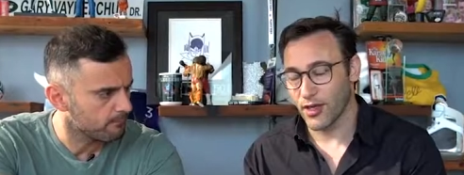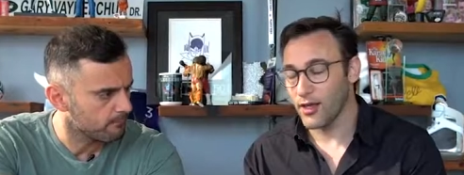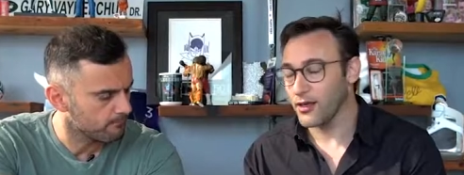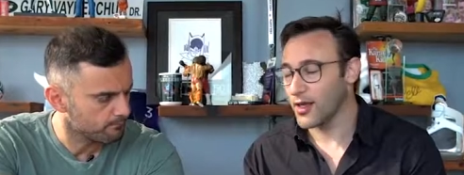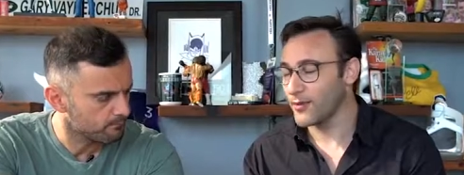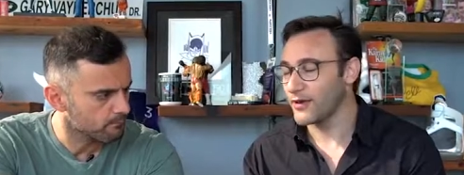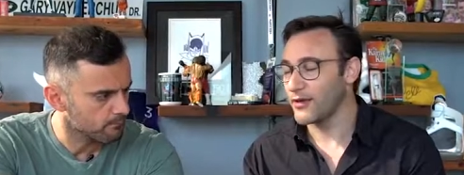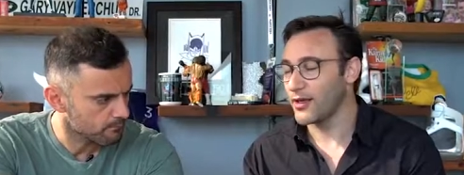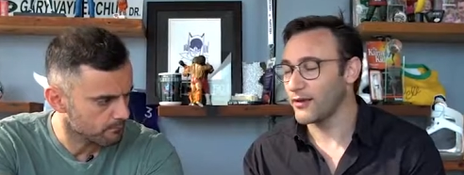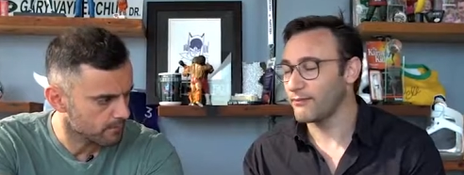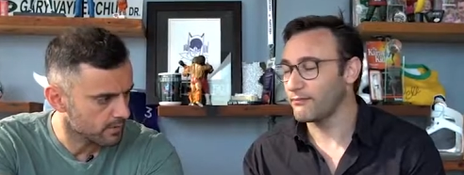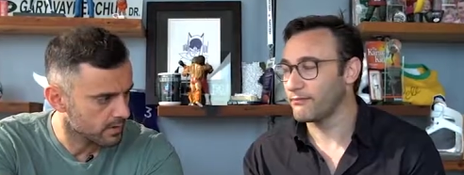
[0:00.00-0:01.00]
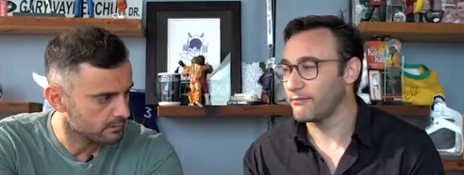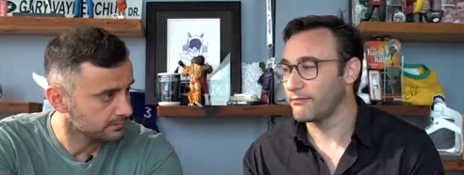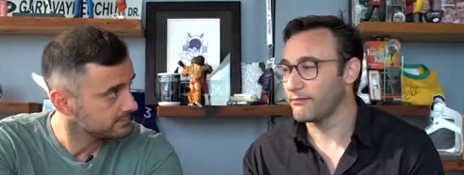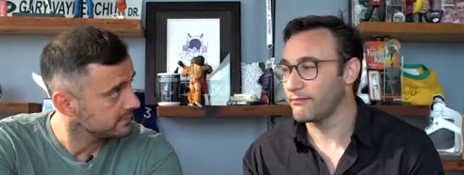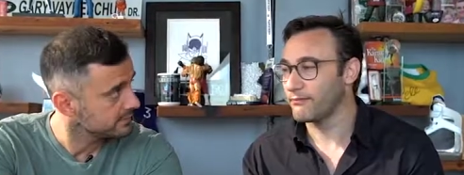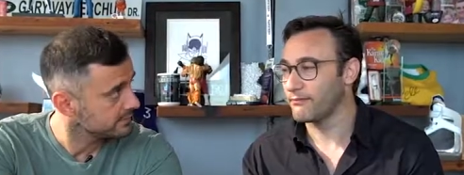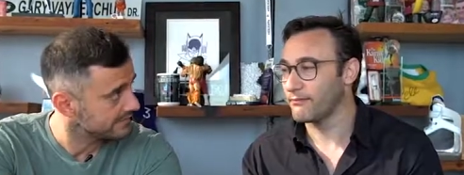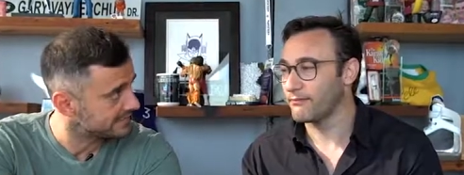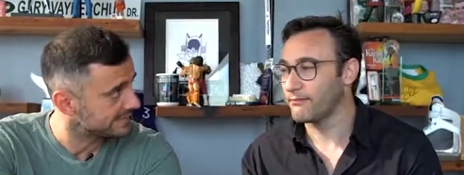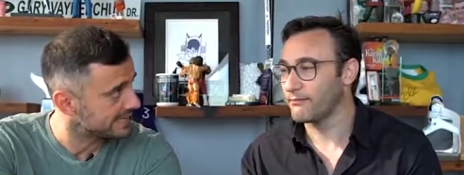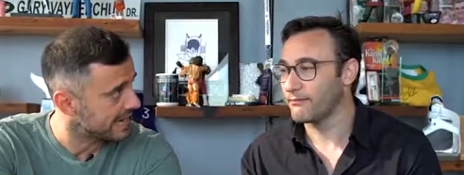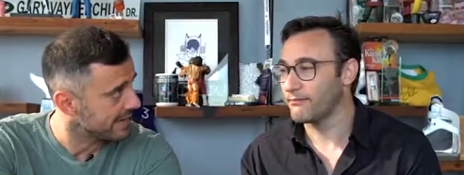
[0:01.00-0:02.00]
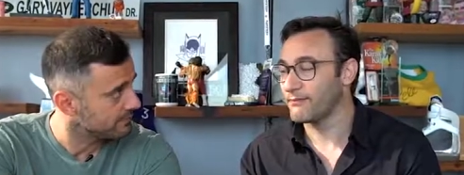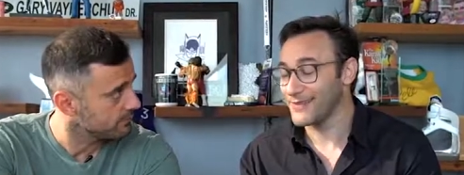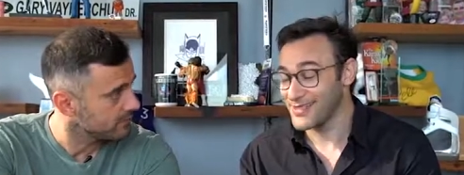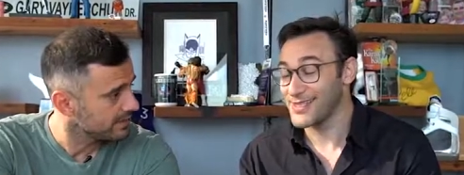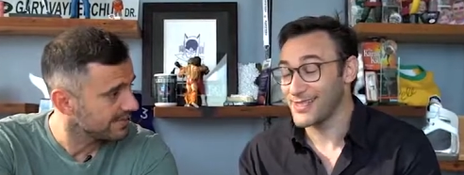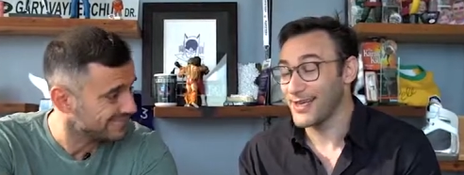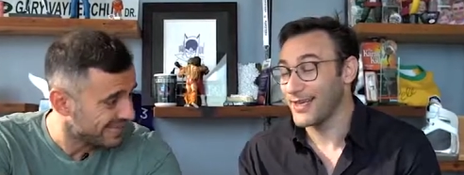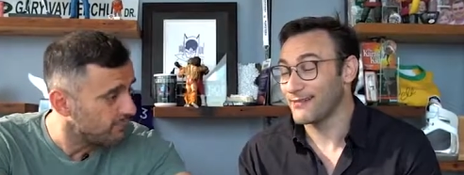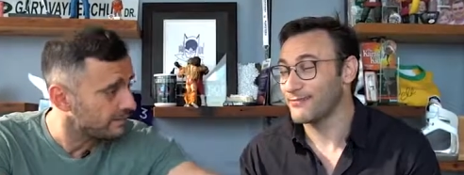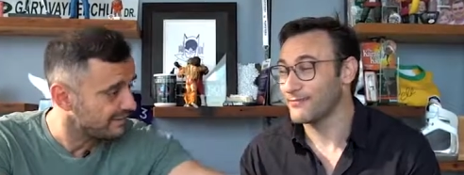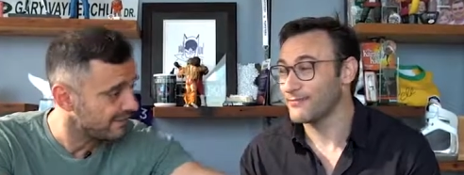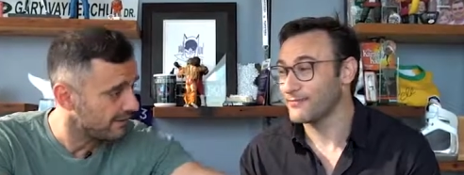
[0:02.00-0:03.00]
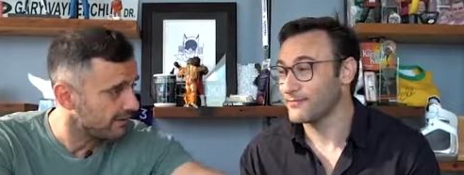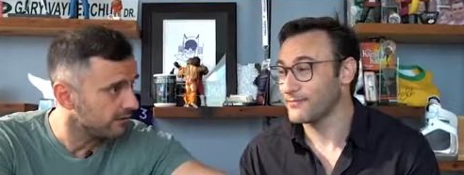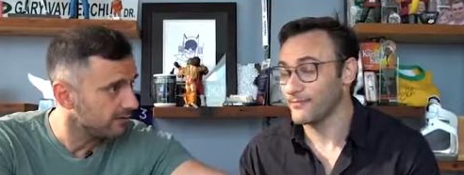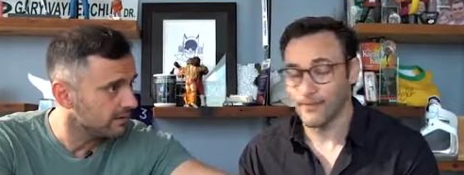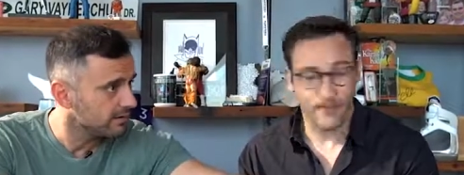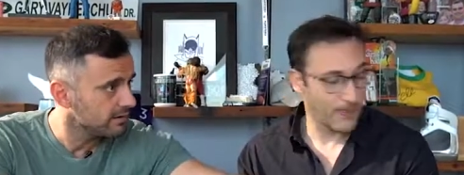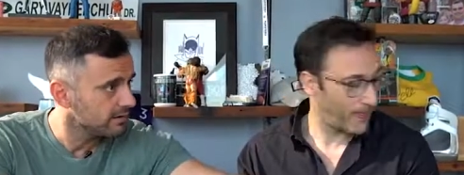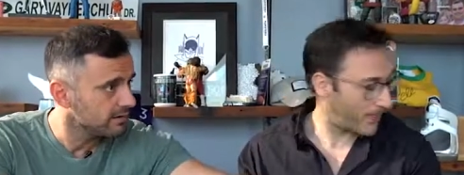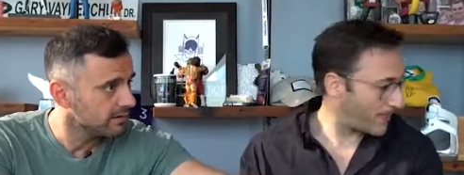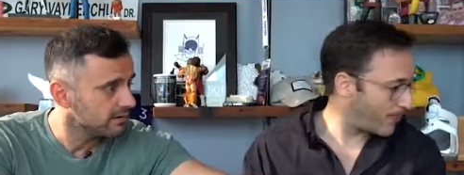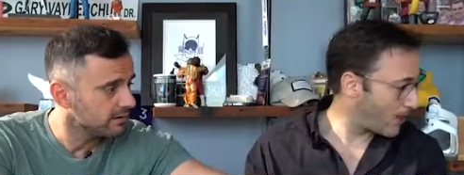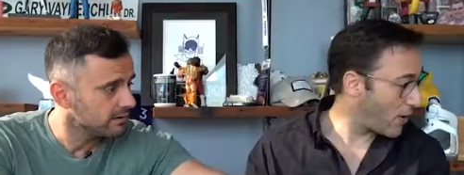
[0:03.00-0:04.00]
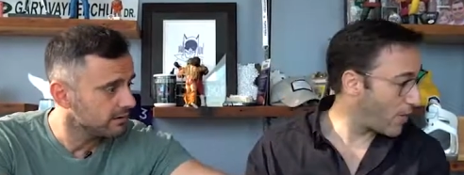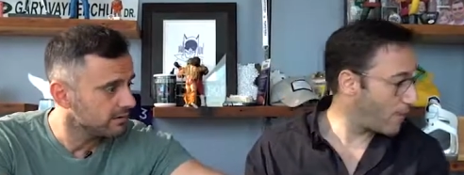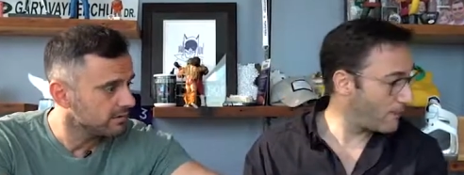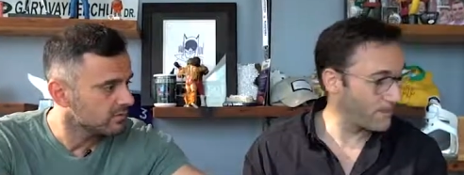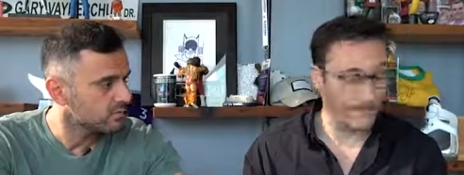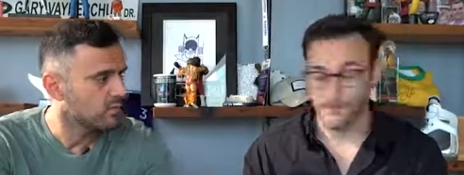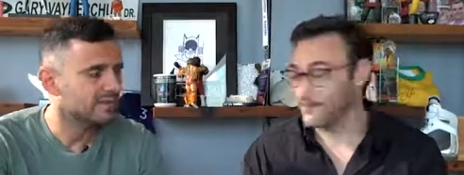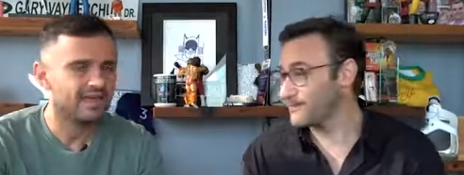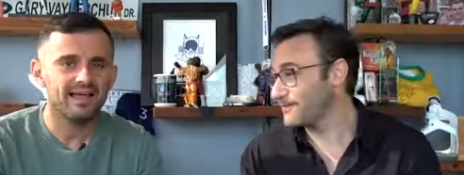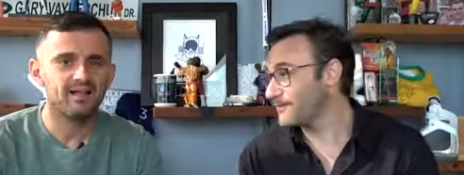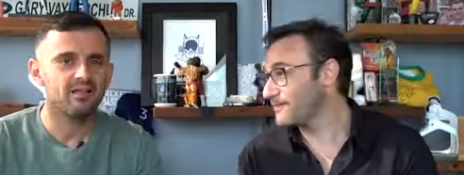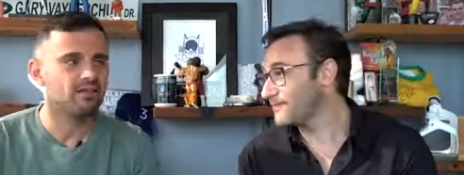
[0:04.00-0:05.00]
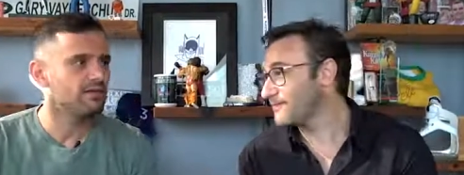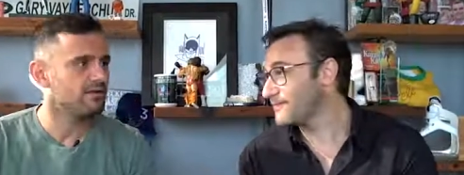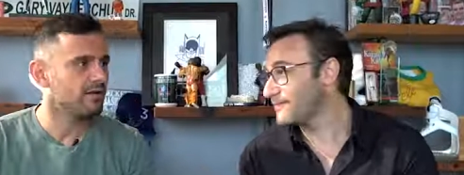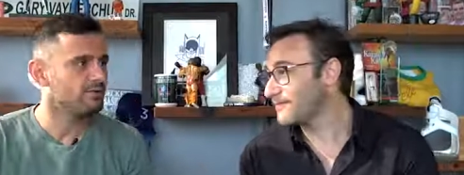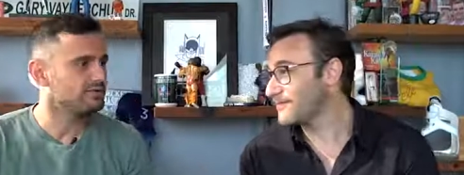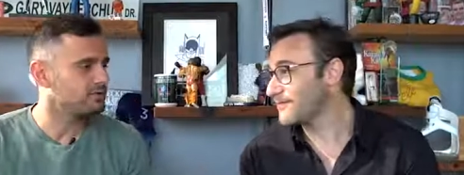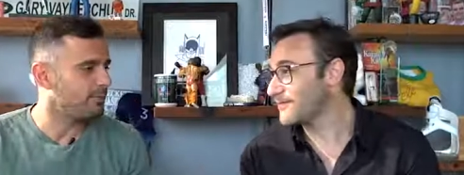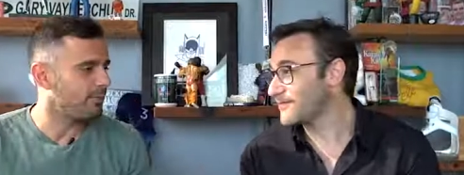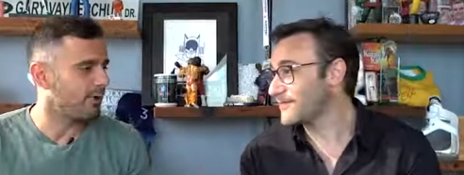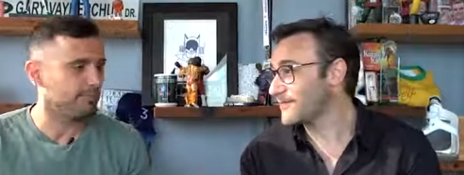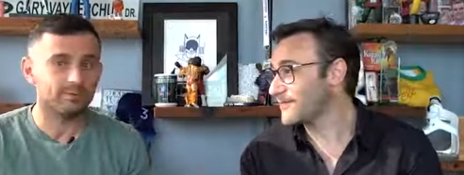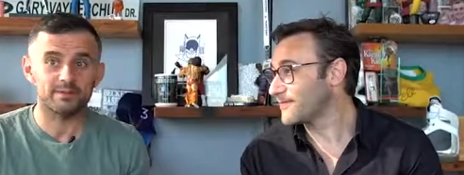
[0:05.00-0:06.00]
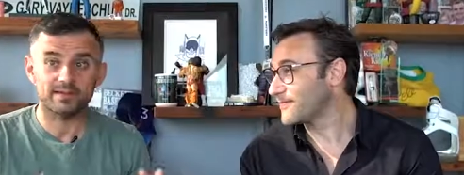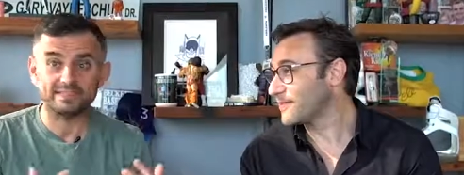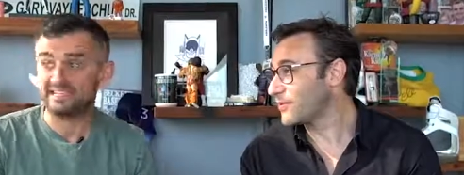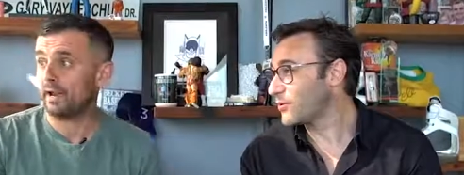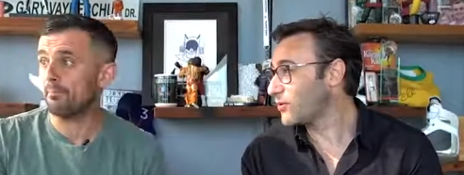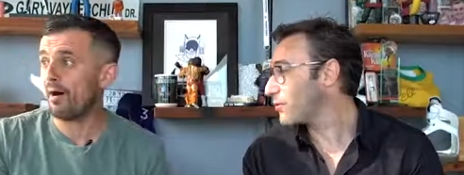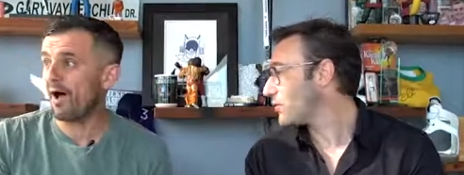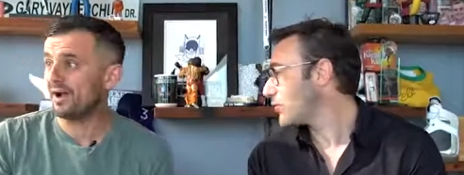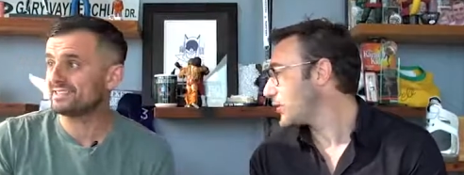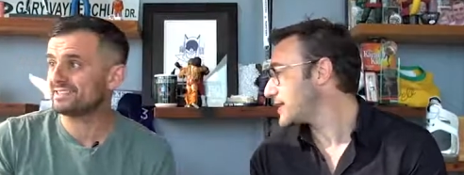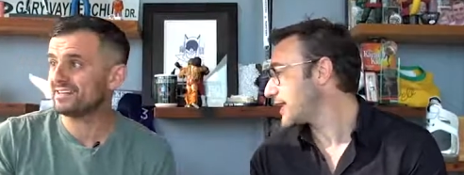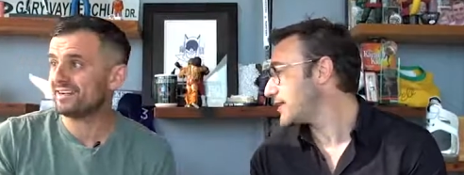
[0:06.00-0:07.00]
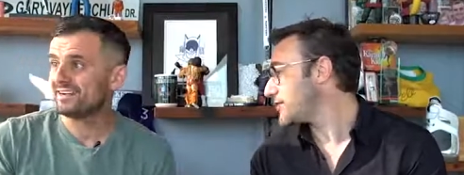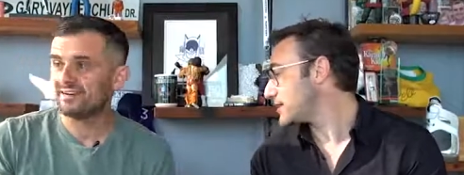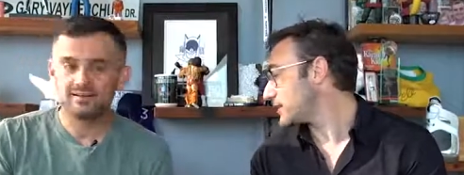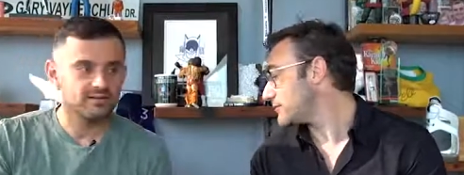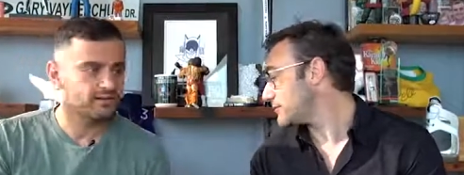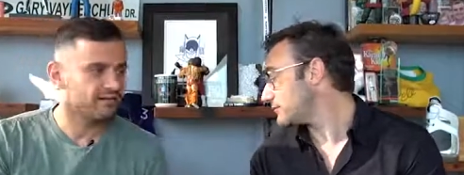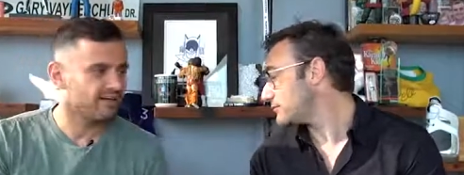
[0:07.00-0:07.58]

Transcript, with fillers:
Speaker 1: Yeah, came out today.
Speaker 2: This is the day. This is the day. Is that what's in there? No. What the hell? I was super pumped. I'm like, he's got a box. We sent you some.